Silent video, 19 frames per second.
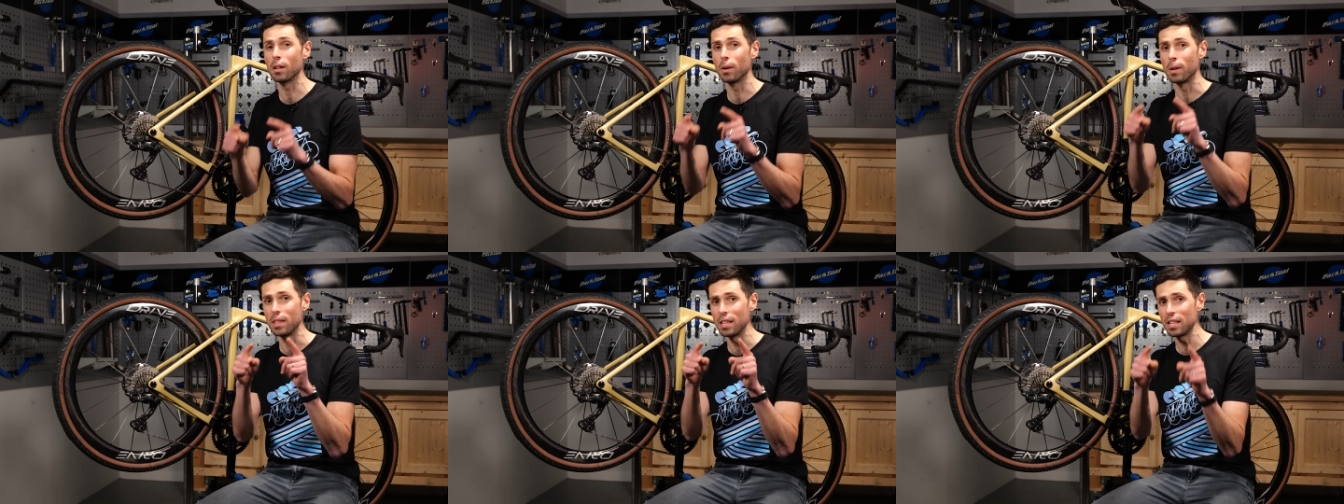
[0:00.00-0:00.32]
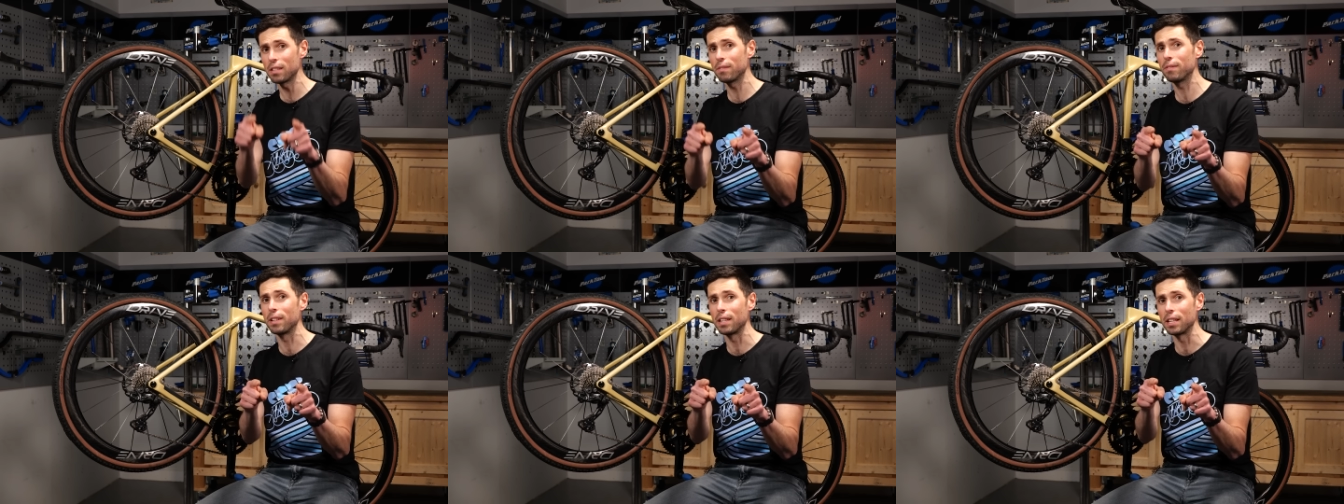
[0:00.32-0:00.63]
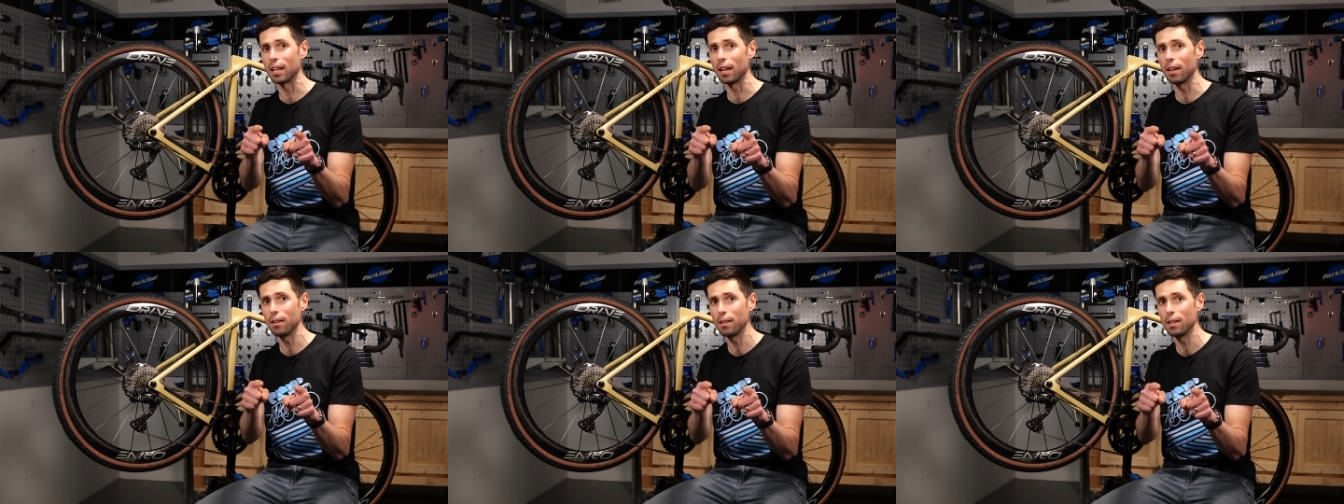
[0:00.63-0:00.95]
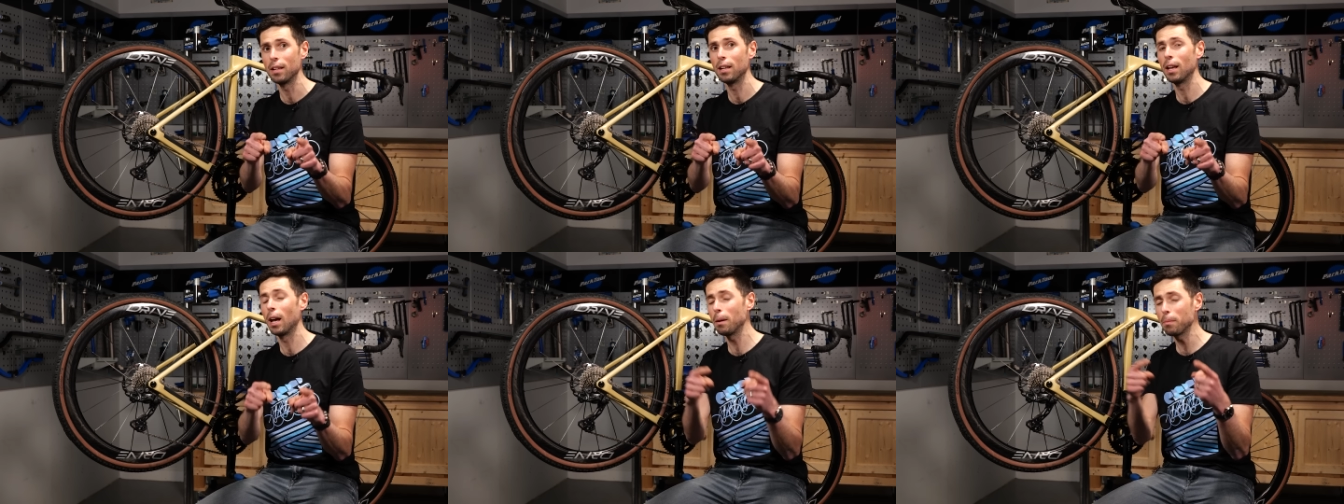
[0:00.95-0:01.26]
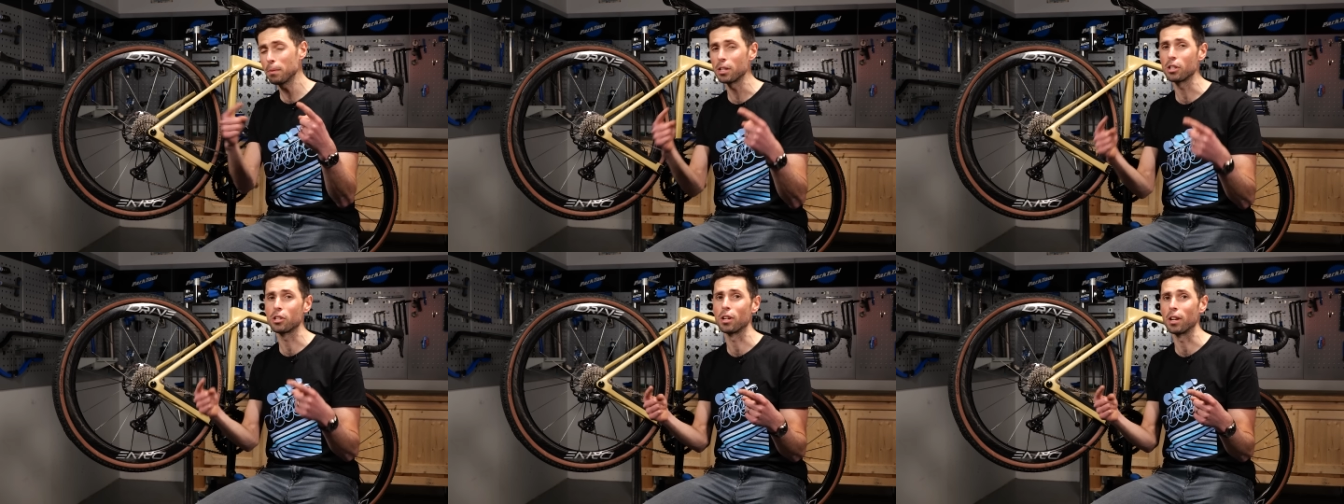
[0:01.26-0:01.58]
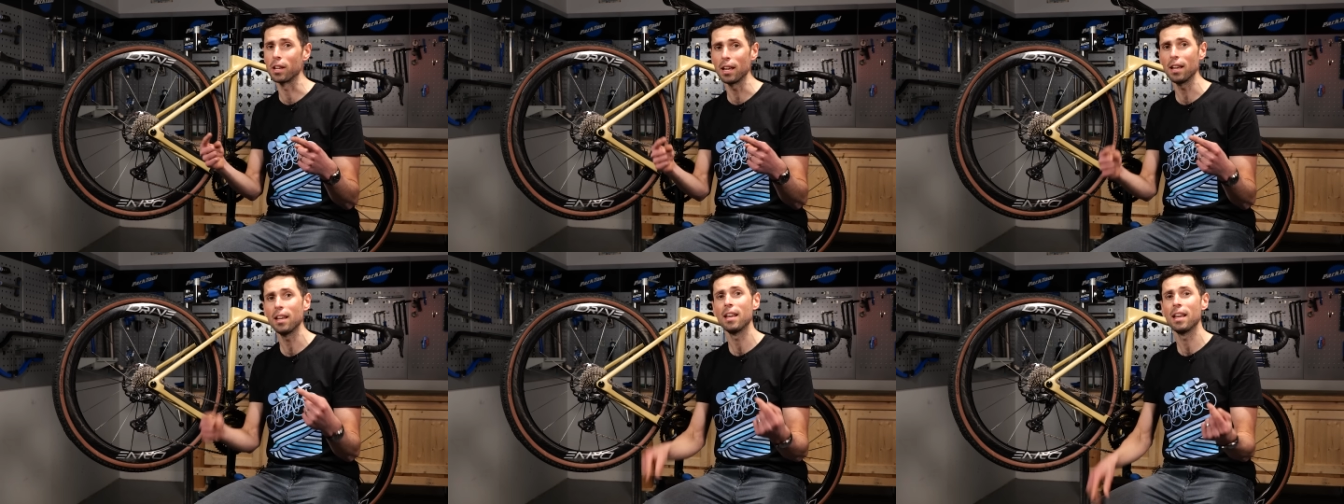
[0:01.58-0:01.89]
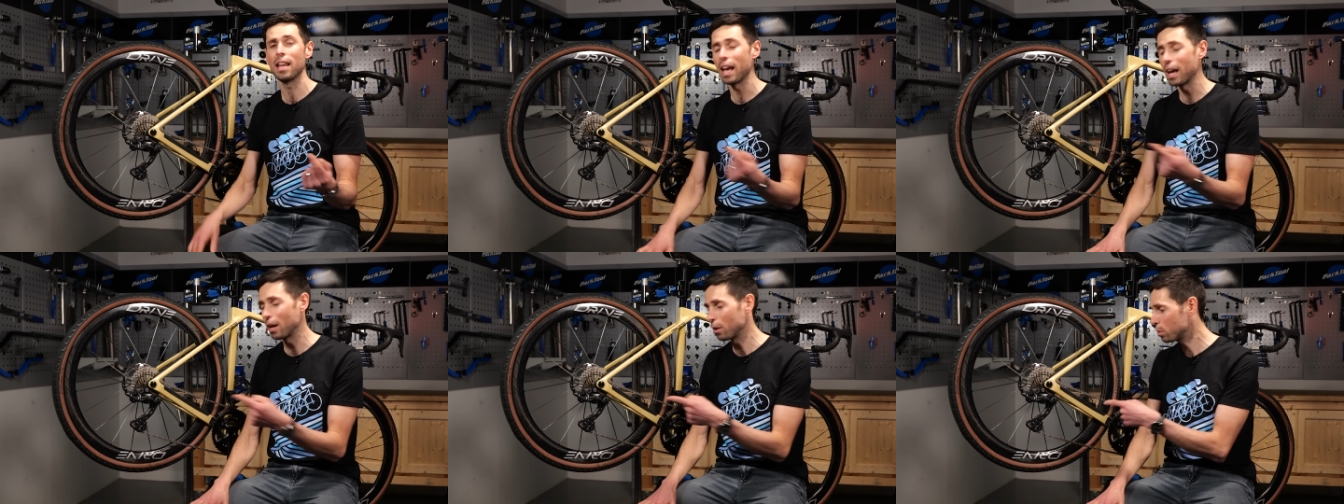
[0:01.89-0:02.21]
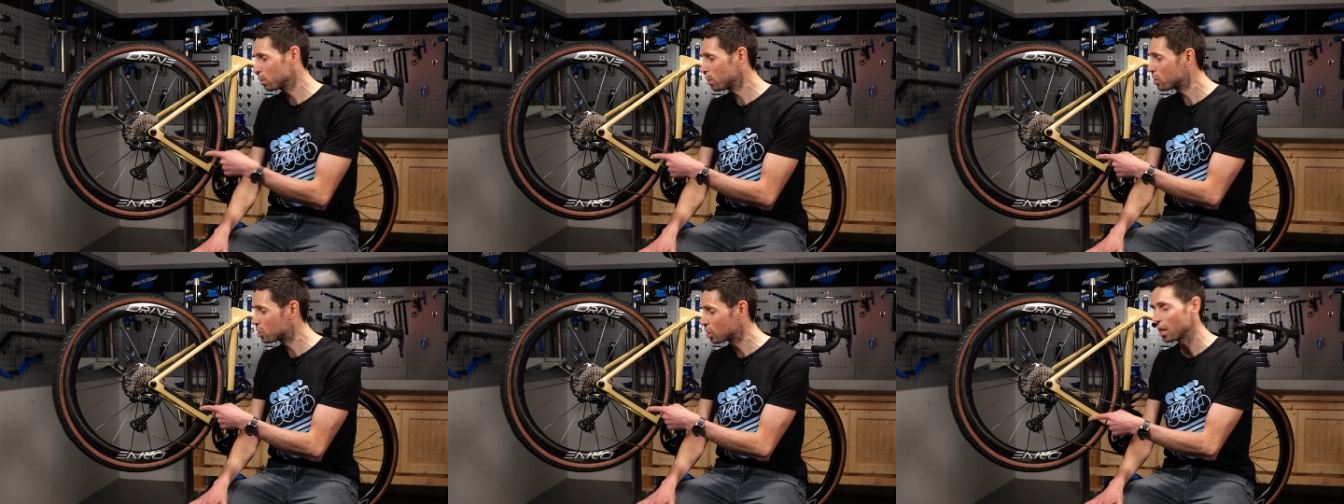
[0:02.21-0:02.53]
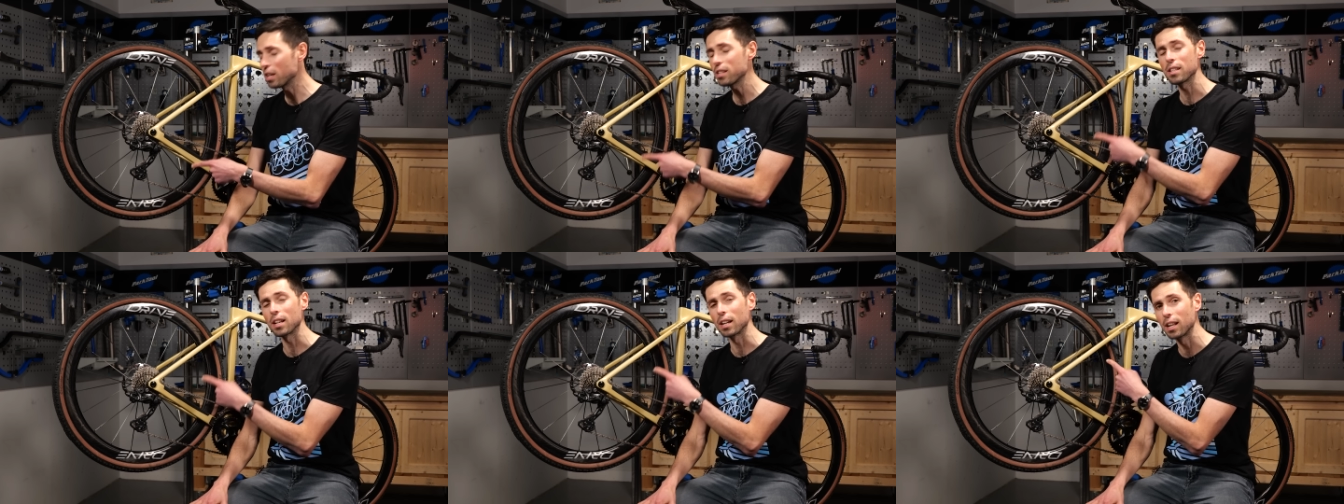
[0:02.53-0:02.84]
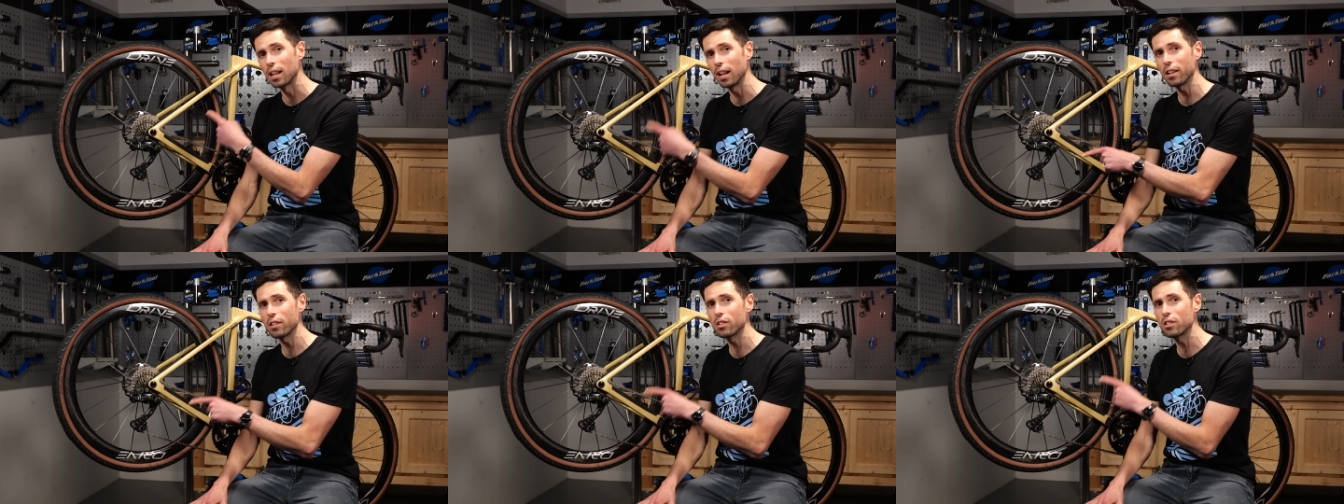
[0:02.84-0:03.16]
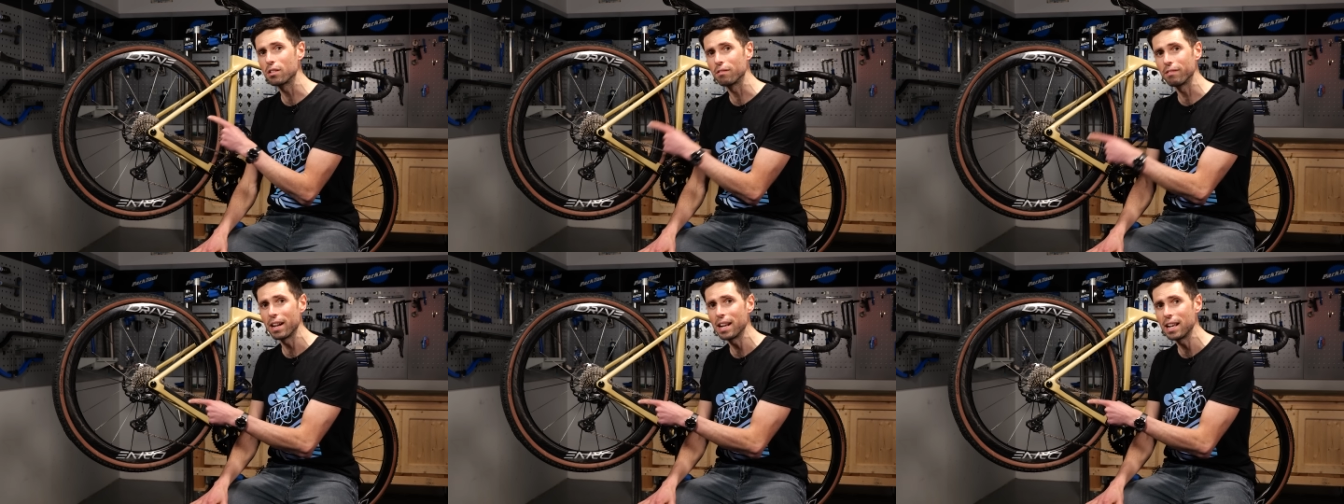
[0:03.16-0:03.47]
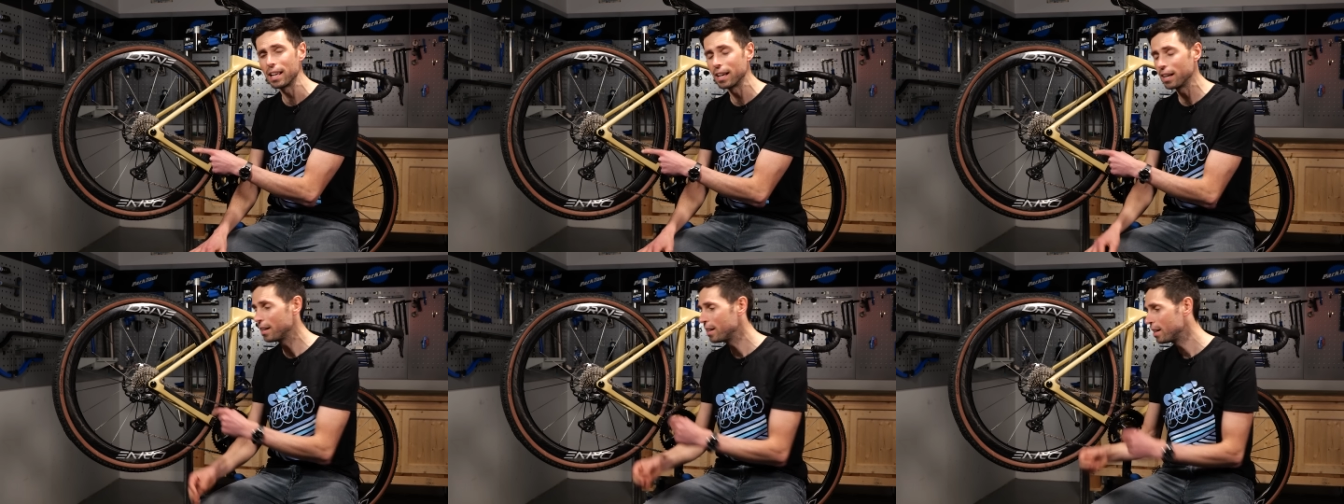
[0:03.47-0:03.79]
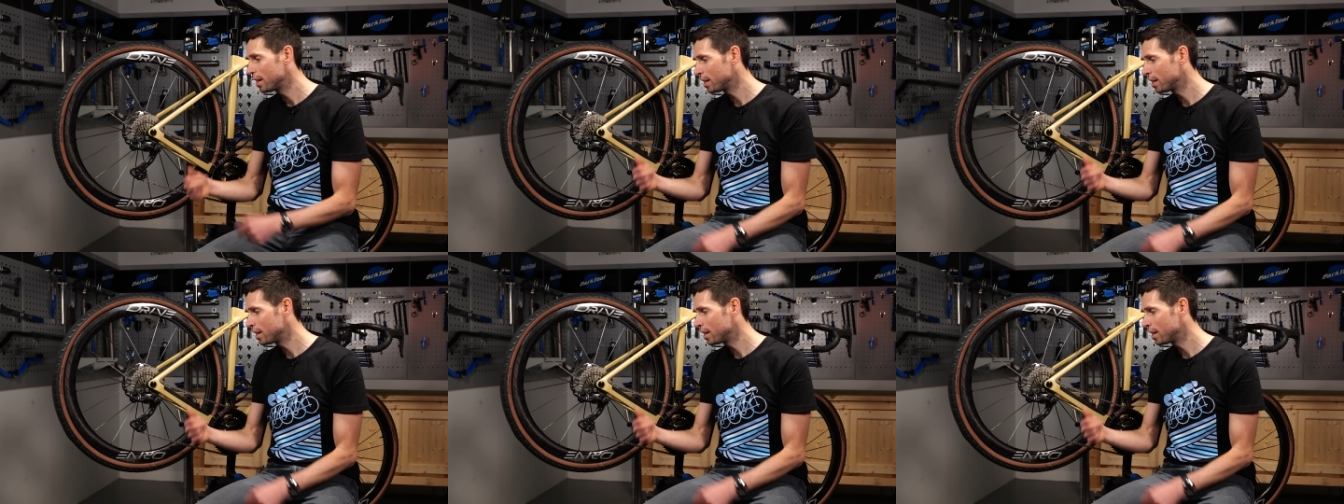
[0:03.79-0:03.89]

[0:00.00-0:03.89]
So in this video, I'm going to show you how to adjust a clutch derailleur